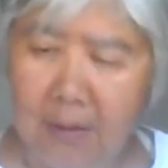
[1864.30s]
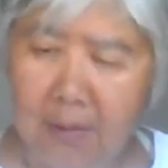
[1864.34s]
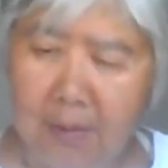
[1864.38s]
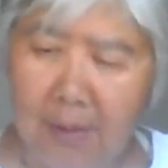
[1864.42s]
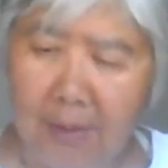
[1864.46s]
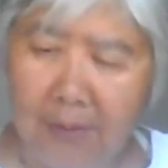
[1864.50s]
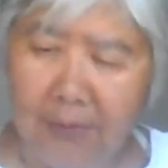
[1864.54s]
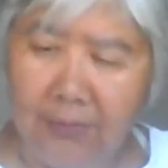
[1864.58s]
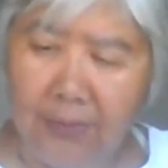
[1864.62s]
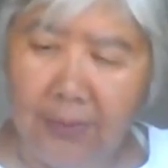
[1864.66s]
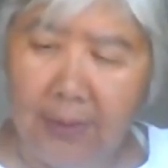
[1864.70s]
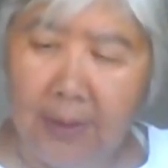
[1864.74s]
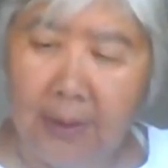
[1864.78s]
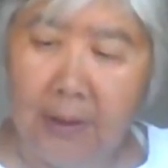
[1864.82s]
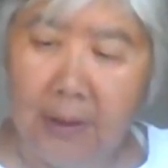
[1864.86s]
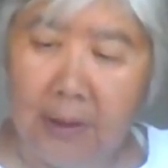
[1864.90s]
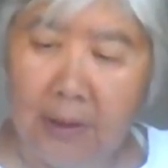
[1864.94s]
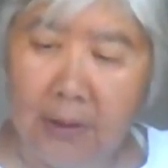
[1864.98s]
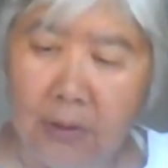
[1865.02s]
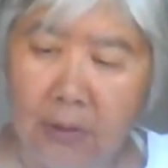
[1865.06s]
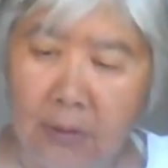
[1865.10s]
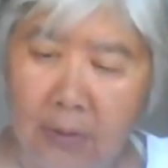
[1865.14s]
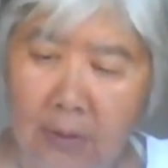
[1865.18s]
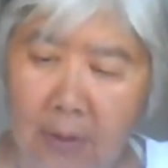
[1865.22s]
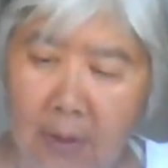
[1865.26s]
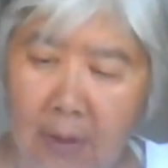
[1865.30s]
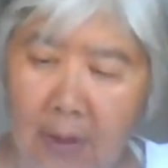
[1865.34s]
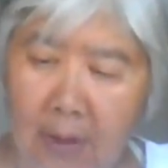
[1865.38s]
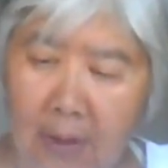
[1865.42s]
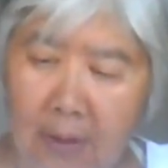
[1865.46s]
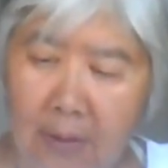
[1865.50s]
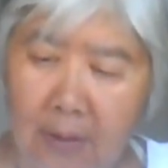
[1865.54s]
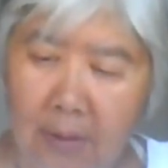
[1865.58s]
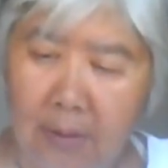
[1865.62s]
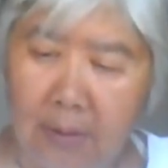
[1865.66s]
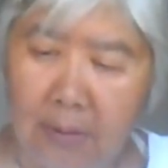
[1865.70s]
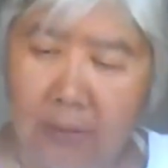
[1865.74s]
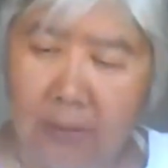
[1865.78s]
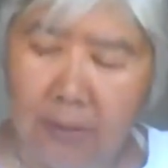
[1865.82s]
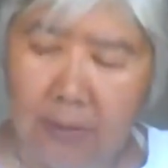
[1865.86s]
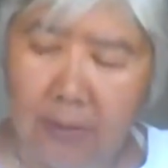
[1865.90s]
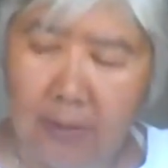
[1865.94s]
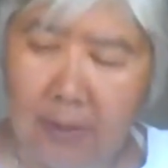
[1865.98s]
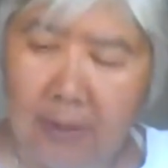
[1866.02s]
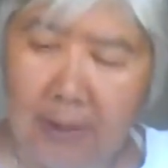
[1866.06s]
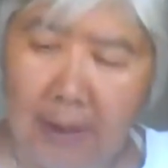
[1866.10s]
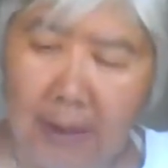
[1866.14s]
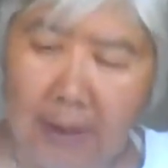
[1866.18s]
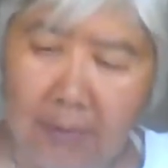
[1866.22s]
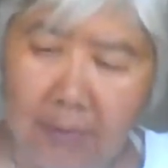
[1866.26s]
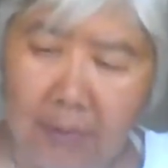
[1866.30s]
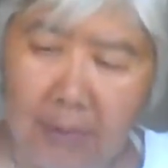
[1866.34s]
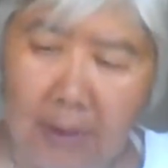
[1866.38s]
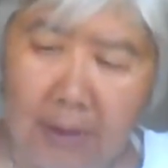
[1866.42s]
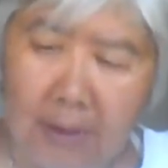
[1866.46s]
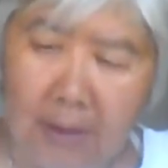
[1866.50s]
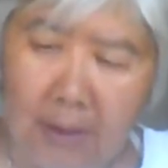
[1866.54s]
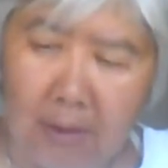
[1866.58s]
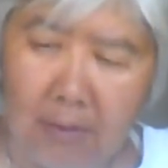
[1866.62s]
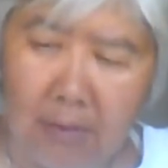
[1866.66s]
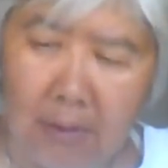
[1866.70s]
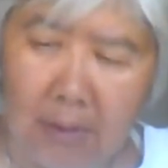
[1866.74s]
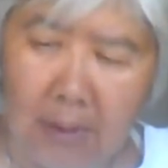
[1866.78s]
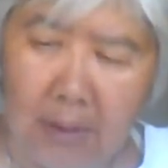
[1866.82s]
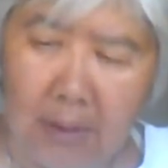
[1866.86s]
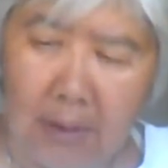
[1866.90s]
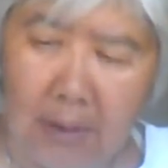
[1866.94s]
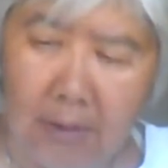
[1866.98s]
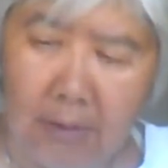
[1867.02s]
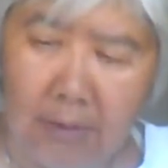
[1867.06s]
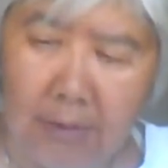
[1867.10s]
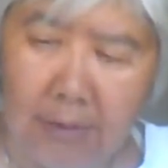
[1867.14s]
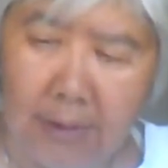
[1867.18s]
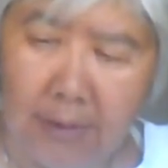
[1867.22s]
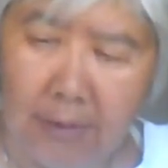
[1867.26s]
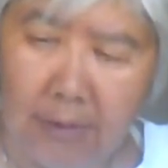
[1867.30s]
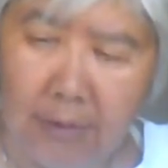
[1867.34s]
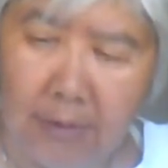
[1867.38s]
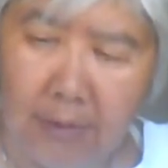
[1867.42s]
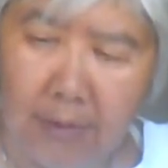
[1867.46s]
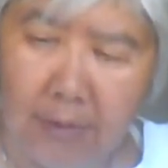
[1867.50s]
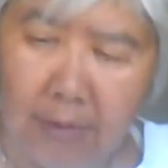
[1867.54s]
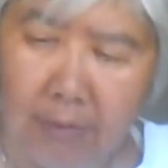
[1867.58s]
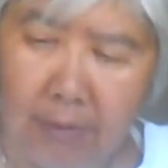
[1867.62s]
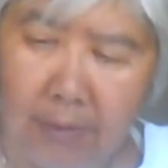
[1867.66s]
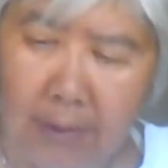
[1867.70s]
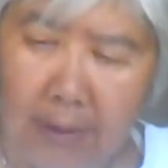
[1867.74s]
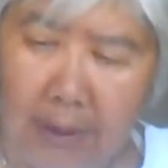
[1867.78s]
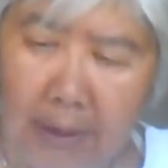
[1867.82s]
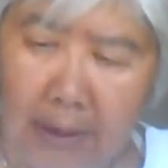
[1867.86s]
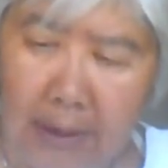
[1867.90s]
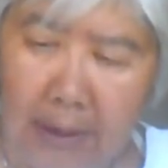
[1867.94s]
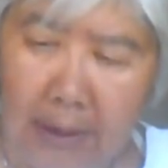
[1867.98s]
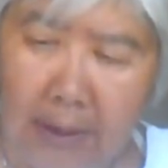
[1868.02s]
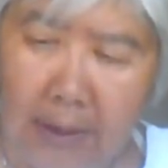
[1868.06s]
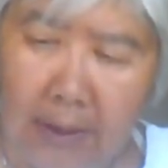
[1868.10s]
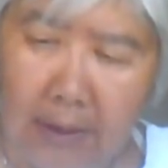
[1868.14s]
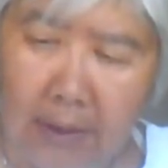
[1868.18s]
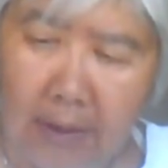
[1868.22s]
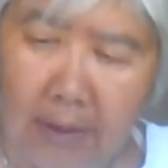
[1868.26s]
to my friend in Chicago. She sent me some material to read.